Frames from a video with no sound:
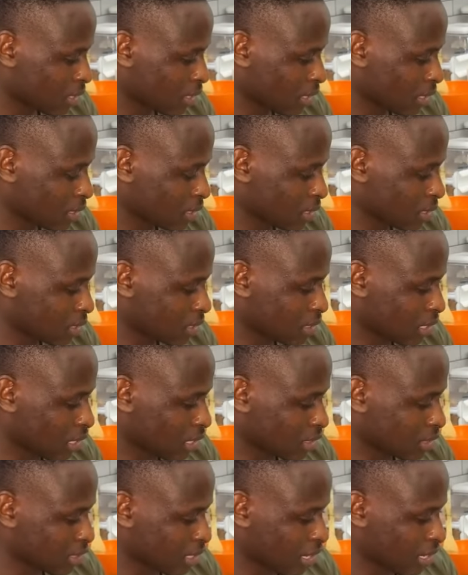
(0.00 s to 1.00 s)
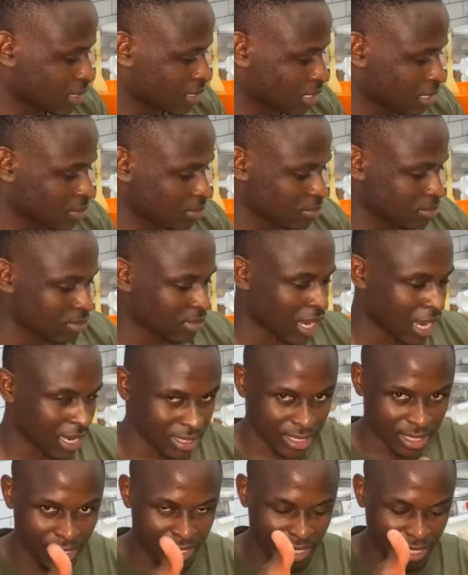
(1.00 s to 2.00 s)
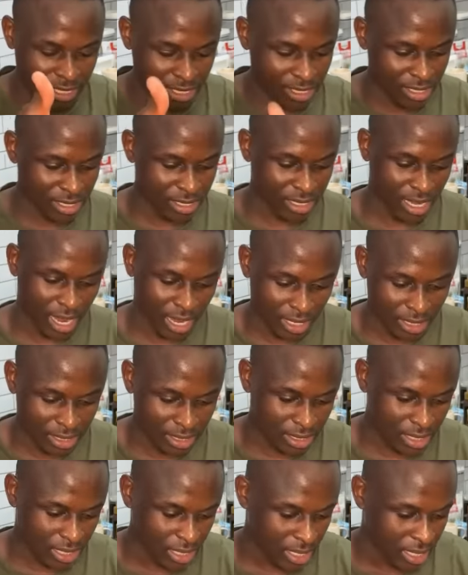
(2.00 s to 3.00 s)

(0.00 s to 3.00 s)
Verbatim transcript: It is uh, tiresome. I did it, guys.